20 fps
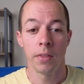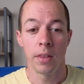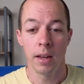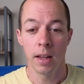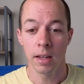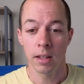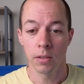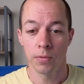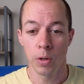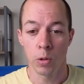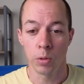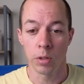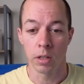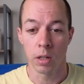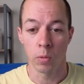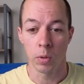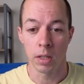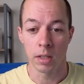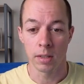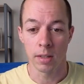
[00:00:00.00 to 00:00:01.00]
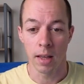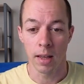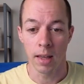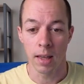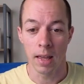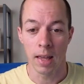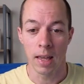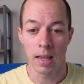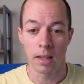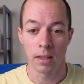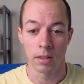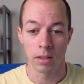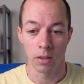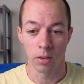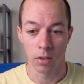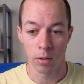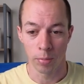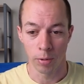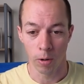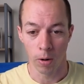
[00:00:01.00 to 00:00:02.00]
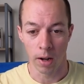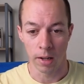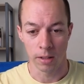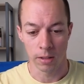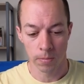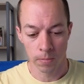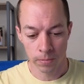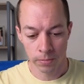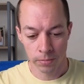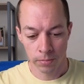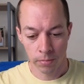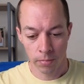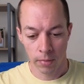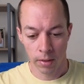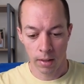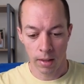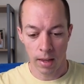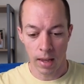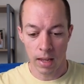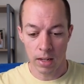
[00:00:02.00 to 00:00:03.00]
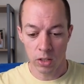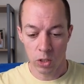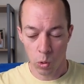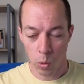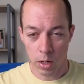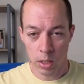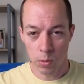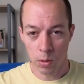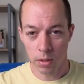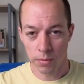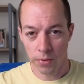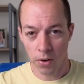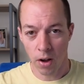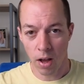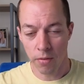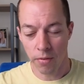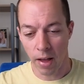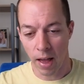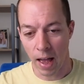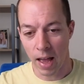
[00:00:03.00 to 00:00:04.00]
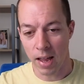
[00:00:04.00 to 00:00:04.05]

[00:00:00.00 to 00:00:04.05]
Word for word: The next filter we need to set is the price. In 2025